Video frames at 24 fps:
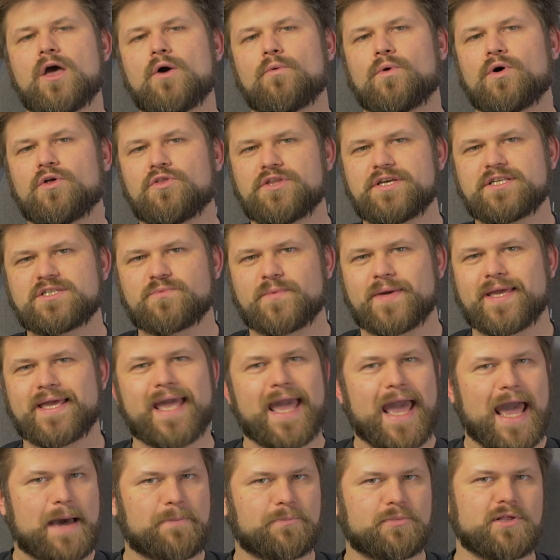Well, this
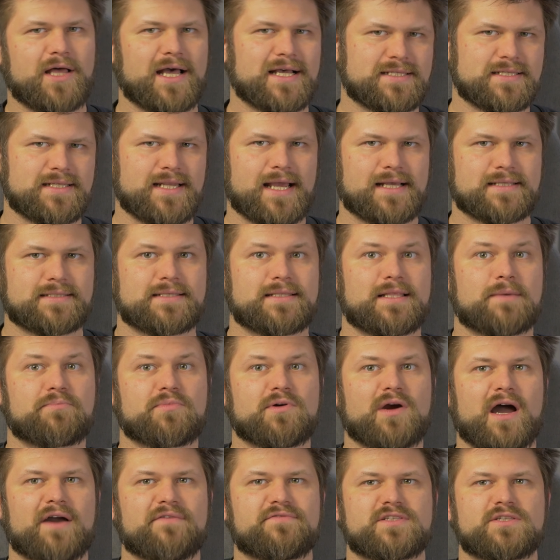week, Apple has announced that
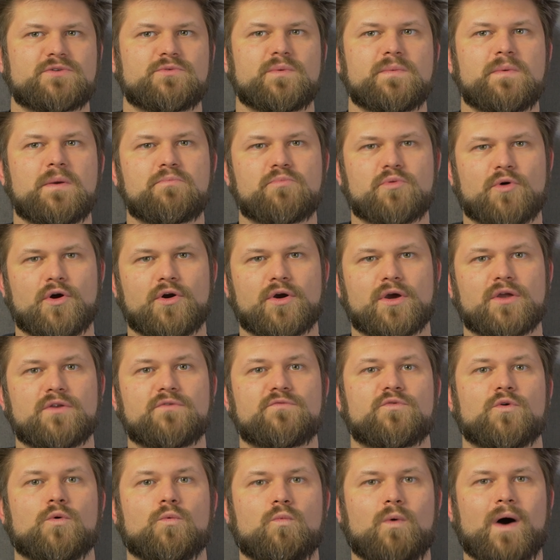privacy will be broken
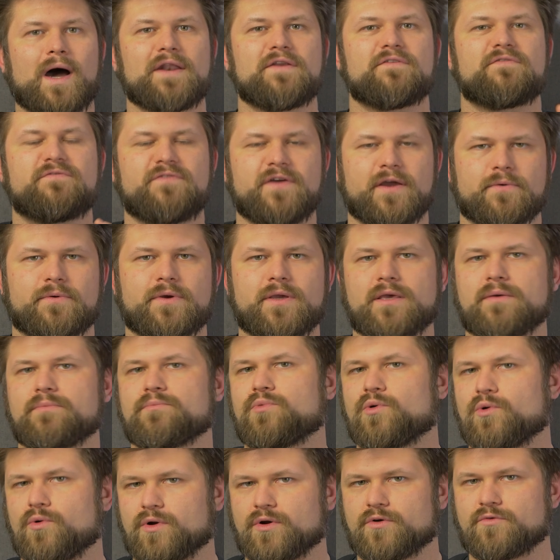for one very
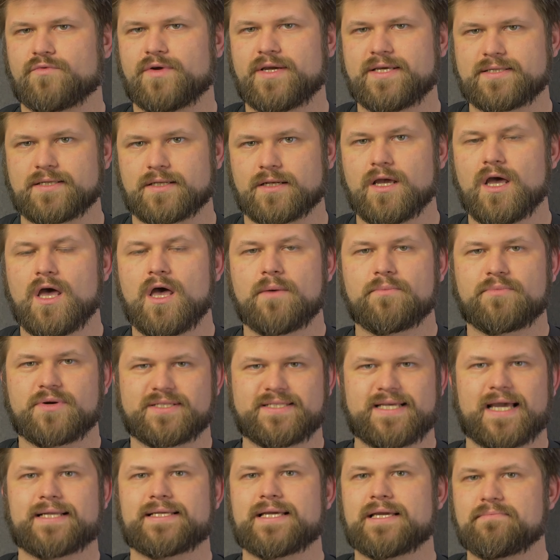important reason
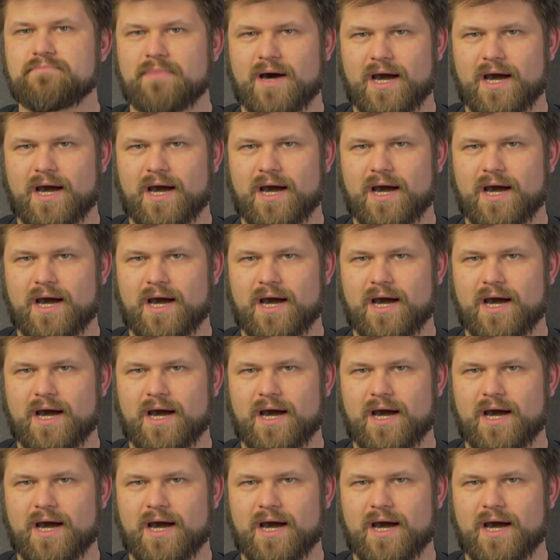protecting